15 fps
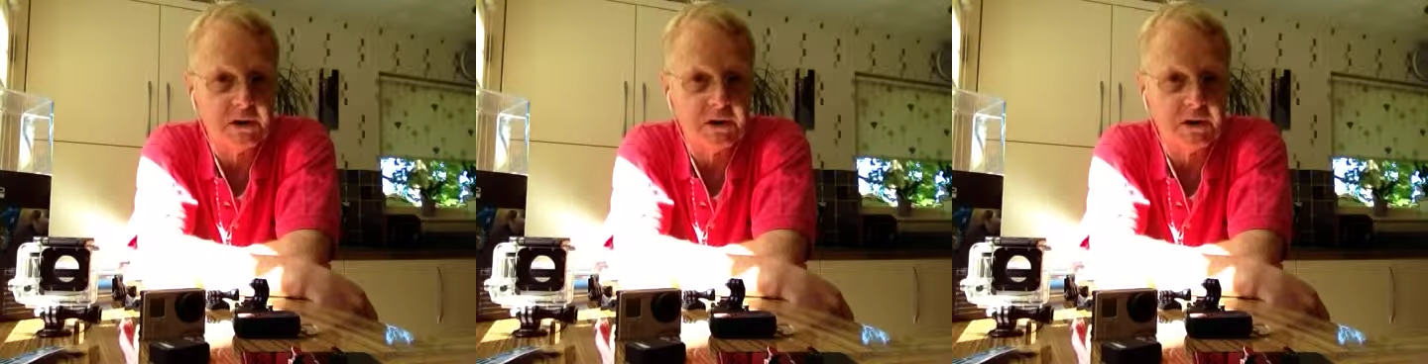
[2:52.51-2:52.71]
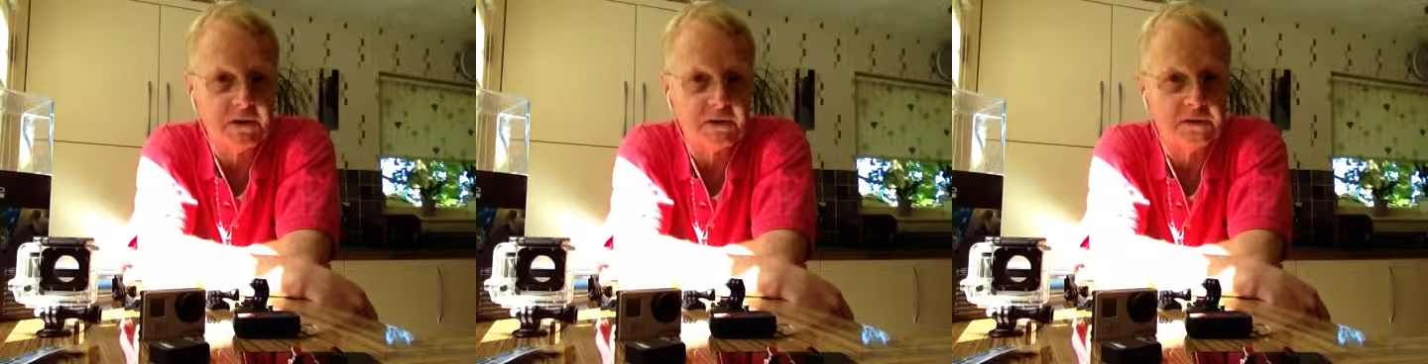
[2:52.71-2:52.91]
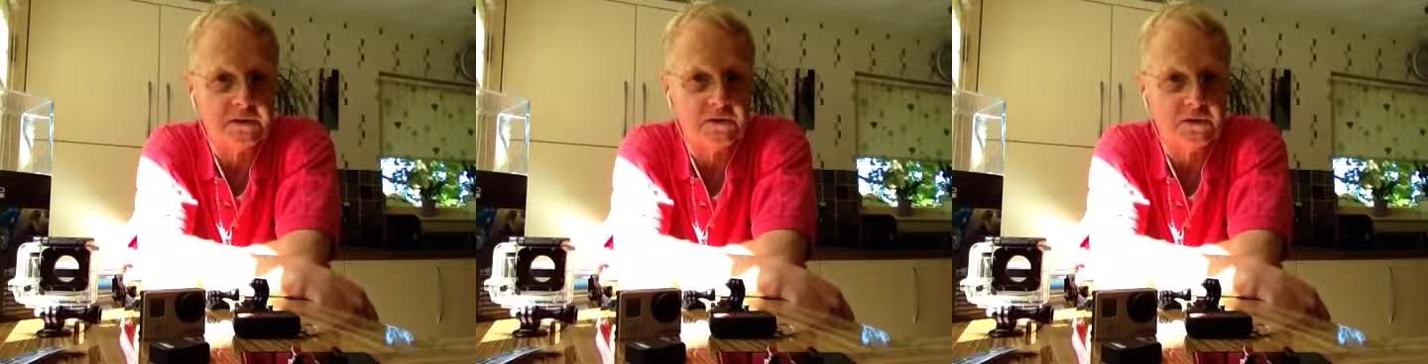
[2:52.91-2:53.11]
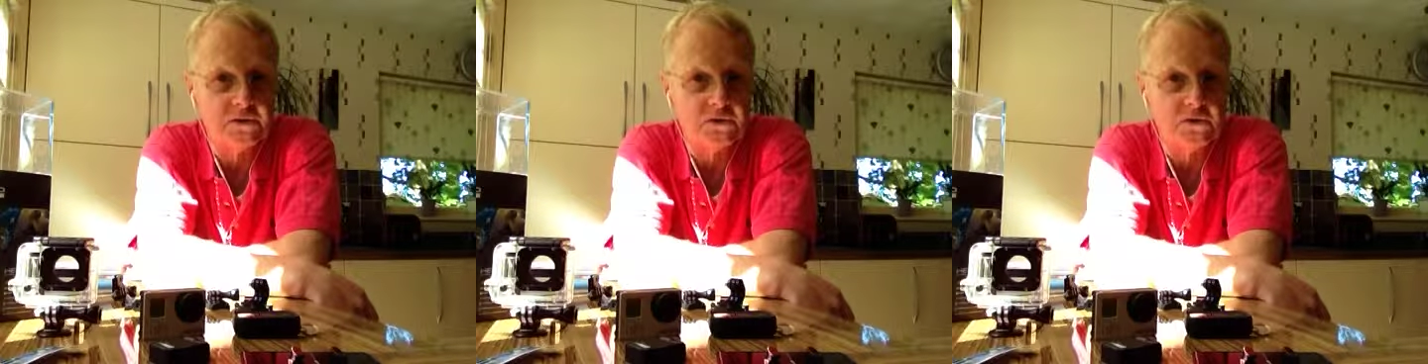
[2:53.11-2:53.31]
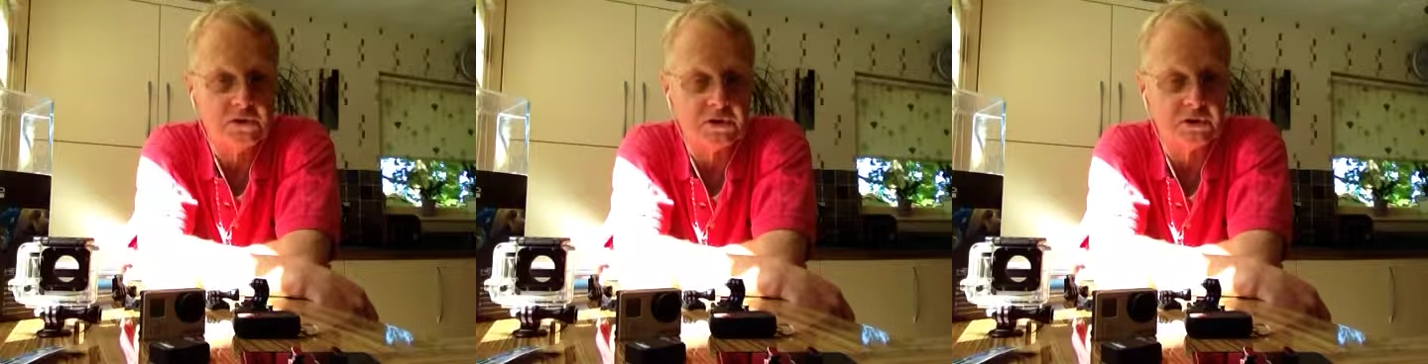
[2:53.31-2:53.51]
and
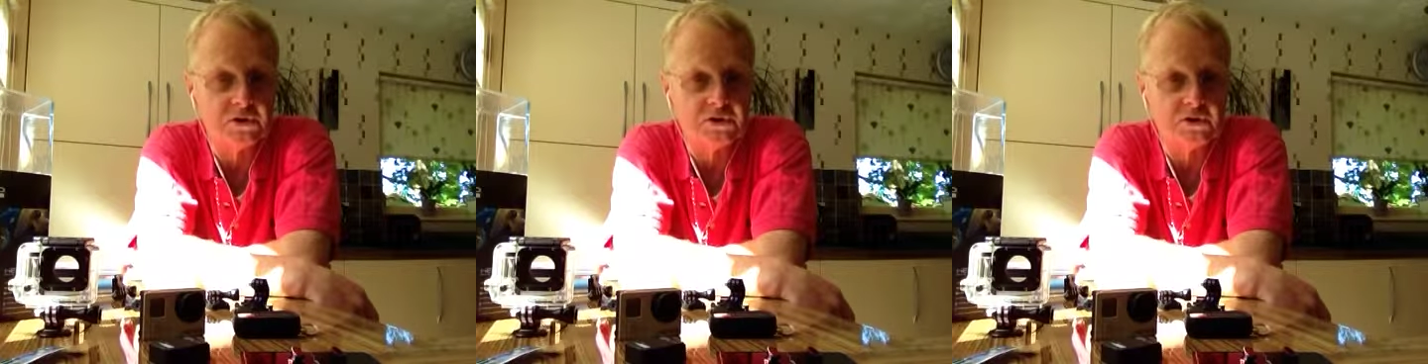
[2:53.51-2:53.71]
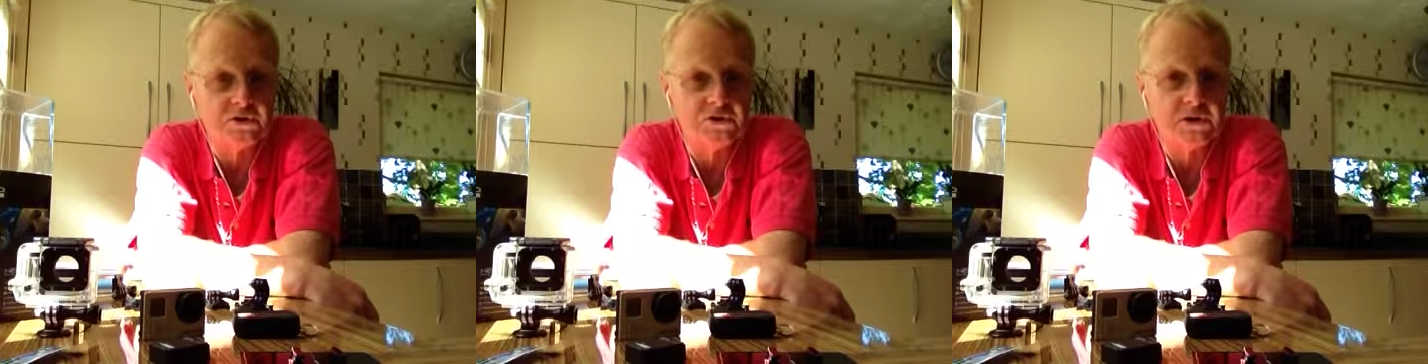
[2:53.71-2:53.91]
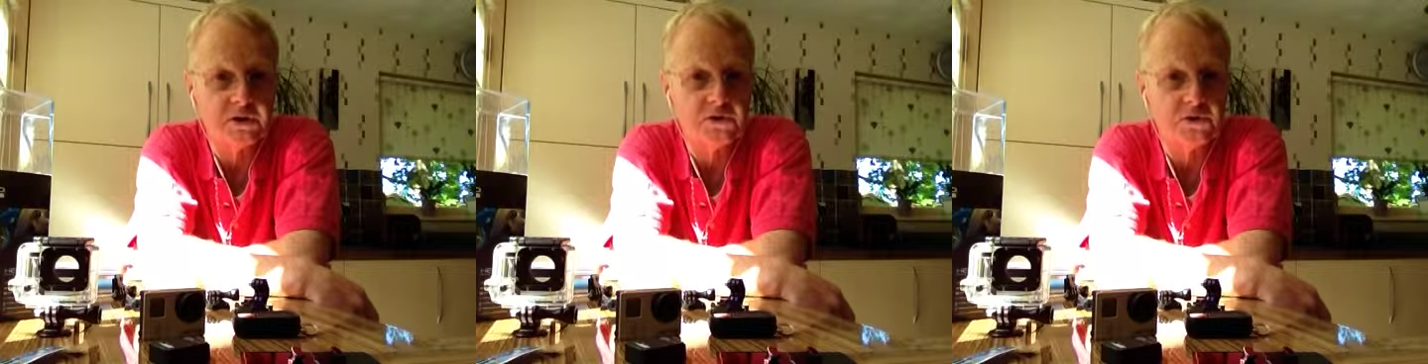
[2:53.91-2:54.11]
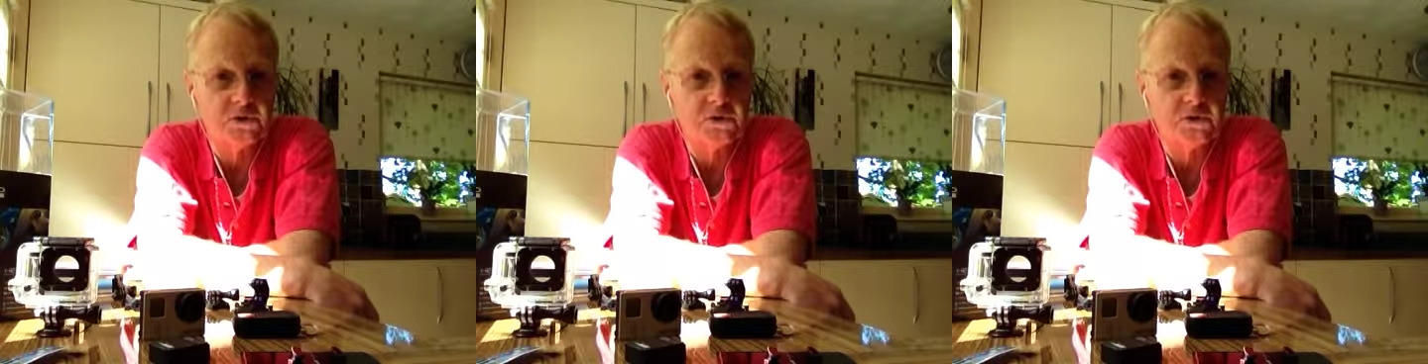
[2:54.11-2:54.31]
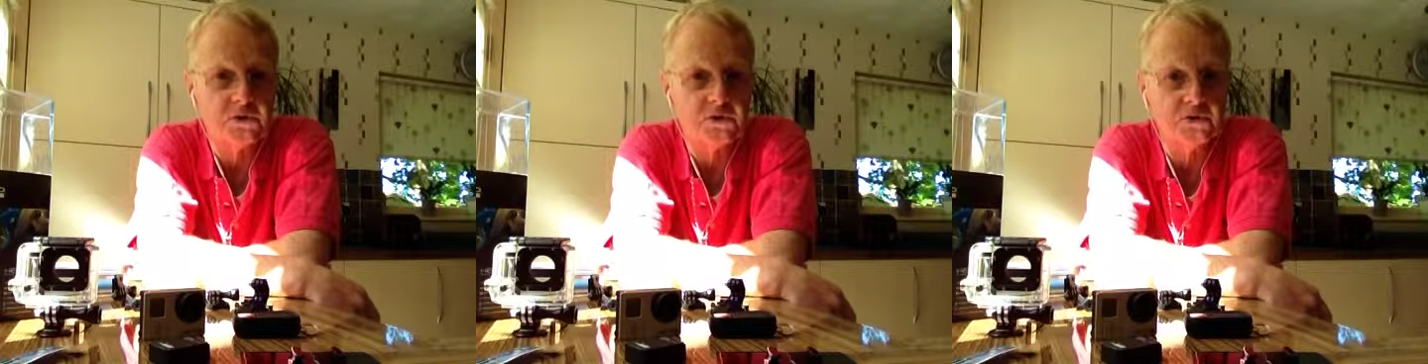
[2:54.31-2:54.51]
you can use it
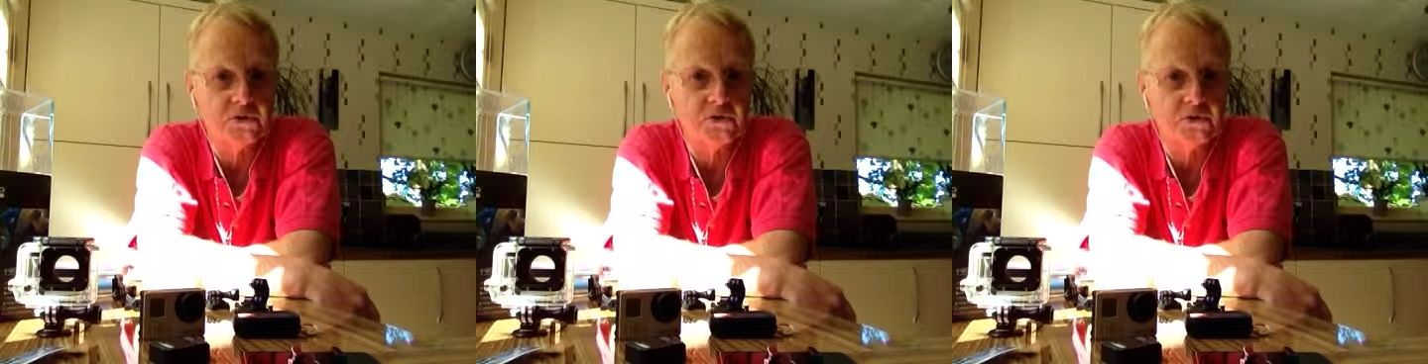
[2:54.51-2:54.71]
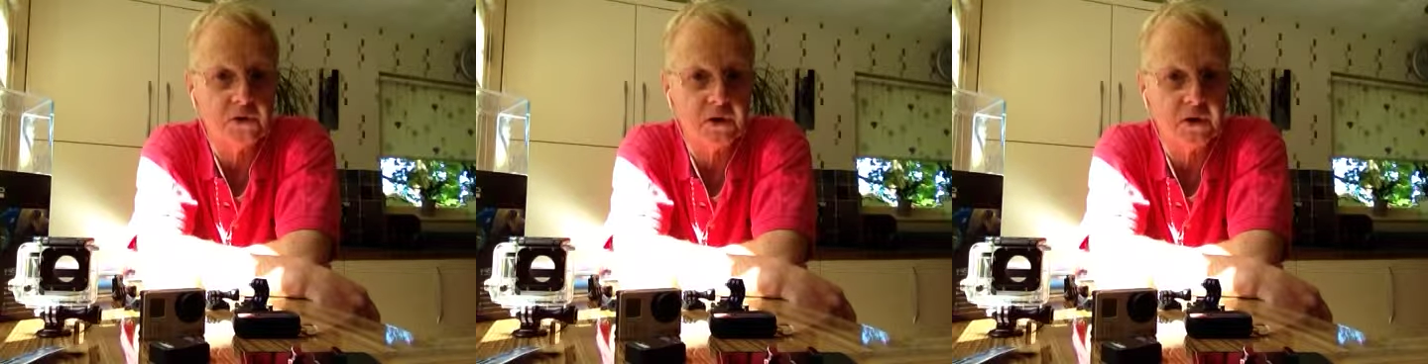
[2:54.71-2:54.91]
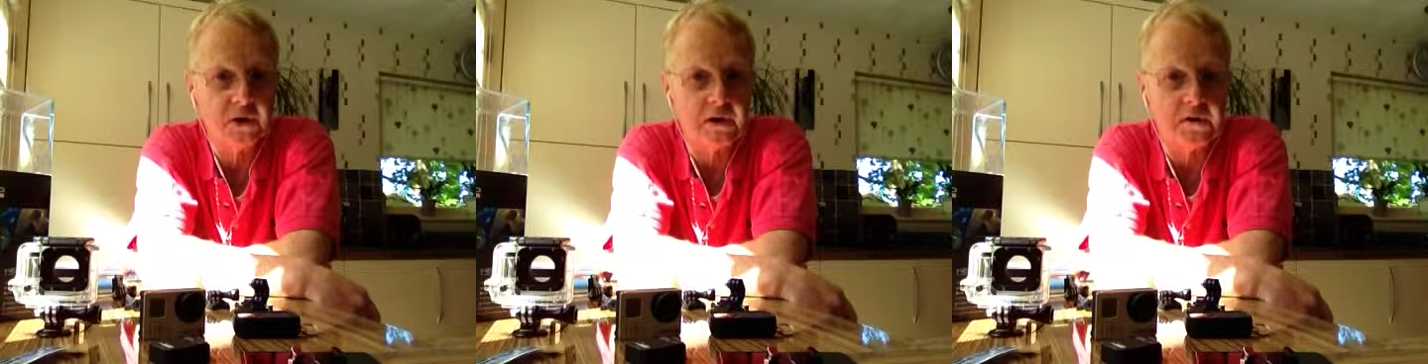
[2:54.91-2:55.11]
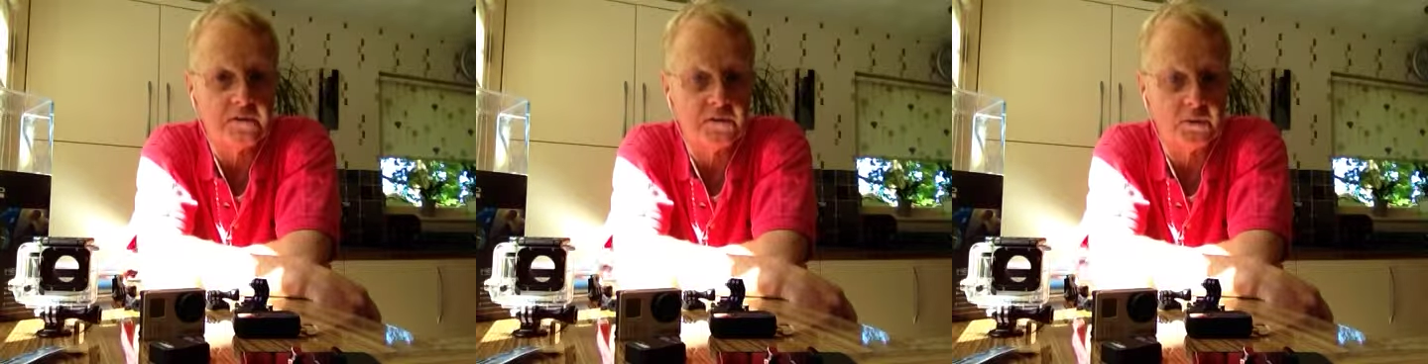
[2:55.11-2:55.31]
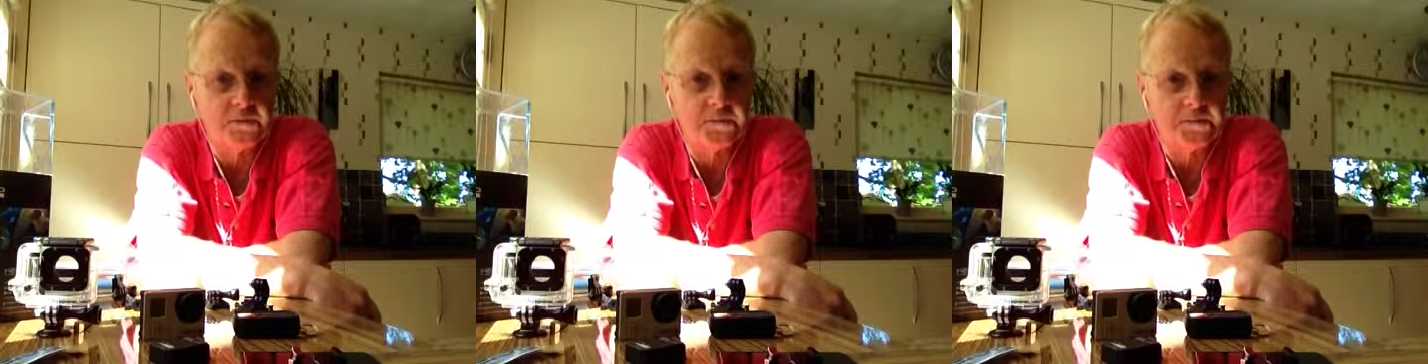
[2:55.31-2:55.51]
on your
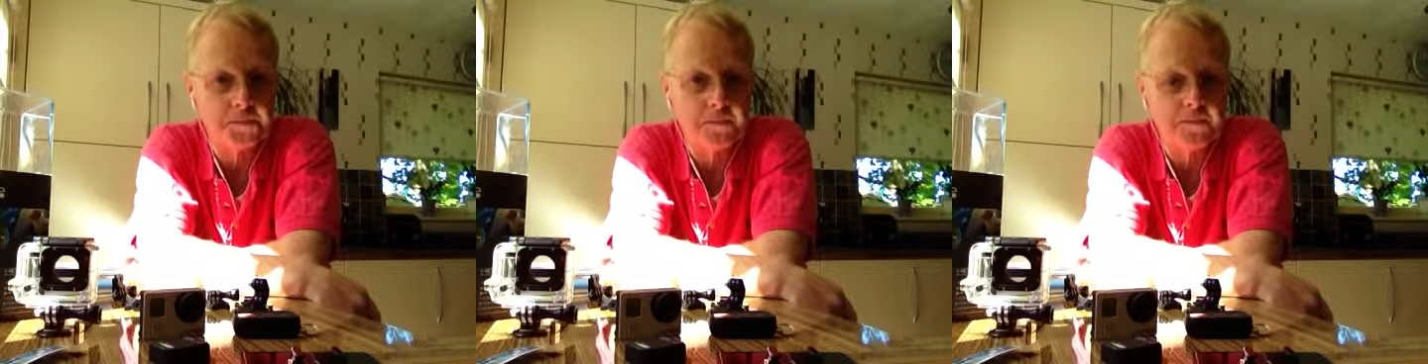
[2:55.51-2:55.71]
iPhone.